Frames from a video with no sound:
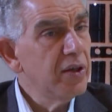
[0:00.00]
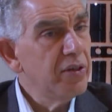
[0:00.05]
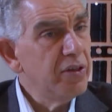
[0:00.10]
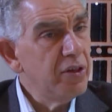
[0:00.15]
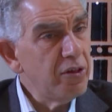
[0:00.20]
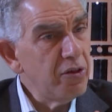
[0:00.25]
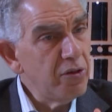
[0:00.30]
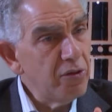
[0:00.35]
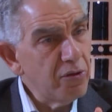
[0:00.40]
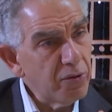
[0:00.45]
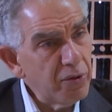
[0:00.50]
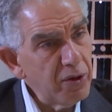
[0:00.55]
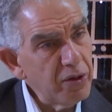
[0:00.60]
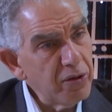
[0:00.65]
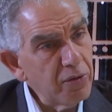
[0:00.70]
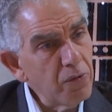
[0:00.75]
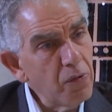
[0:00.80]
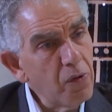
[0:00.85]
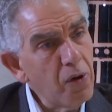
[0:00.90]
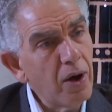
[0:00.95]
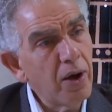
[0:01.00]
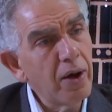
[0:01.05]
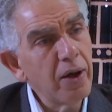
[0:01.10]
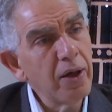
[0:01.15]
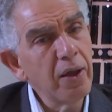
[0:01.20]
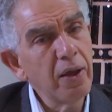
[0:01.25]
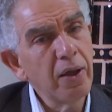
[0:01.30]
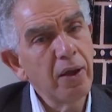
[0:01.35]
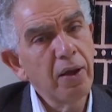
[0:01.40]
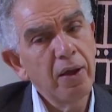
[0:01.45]
This is the reason
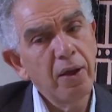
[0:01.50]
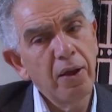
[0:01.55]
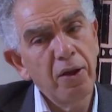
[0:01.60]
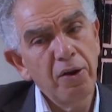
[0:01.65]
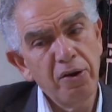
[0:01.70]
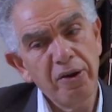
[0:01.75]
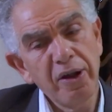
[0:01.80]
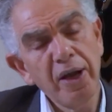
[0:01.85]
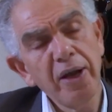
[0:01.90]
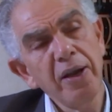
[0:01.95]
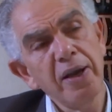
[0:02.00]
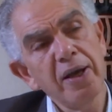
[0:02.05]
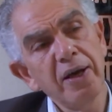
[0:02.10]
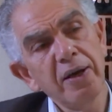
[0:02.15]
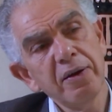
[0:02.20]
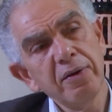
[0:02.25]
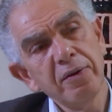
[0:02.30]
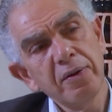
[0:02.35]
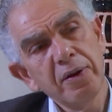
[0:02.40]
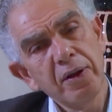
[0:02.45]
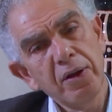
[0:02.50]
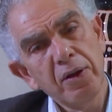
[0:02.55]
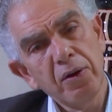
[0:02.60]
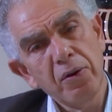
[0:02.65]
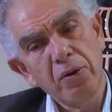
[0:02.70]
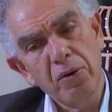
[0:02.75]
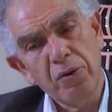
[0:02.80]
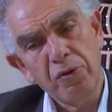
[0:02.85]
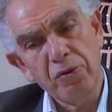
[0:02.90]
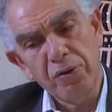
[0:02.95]
why China,
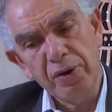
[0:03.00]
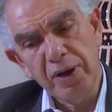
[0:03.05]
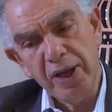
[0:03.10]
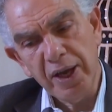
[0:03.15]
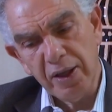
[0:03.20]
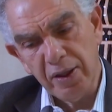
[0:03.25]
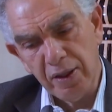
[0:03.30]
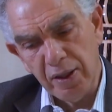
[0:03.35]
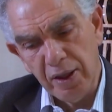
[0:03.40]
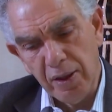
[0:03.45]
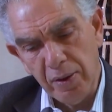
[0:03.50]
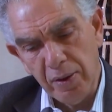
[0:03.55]
the next